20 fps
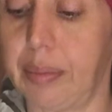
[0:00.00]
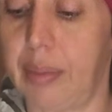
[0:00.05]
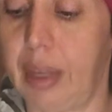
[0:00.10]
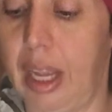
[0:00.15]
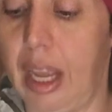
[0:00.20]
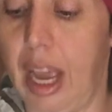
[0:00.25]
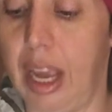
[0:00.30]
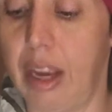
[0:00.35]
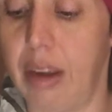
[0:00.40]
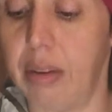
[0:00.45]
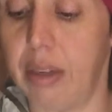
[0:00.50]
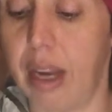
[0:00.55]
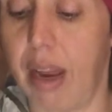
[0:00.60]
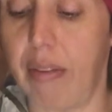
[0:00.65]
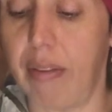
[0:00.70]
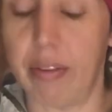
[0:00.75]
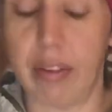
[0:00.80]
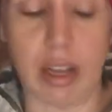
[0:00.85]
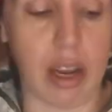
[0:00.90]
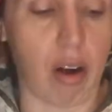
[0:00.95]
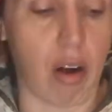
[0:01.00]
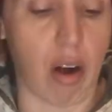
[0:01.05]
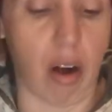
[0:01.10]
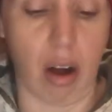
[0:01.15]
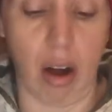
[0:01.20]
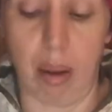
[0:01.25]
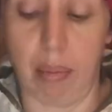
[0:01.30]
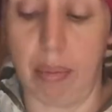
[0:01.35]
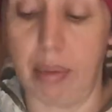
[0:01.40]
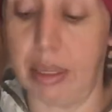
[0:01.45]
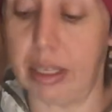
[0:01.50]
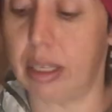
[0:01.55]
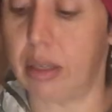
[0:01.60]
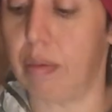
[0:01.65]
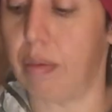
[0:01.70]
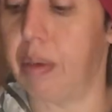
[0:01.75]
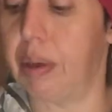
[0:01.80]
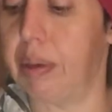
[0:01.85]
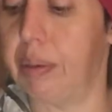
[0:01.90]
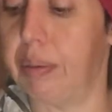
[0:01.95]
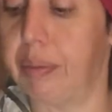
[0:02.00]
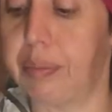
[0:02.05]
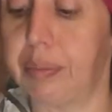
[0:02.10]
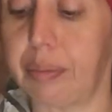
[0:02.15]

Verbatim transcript: Yeah, you definitely are a businesswoman.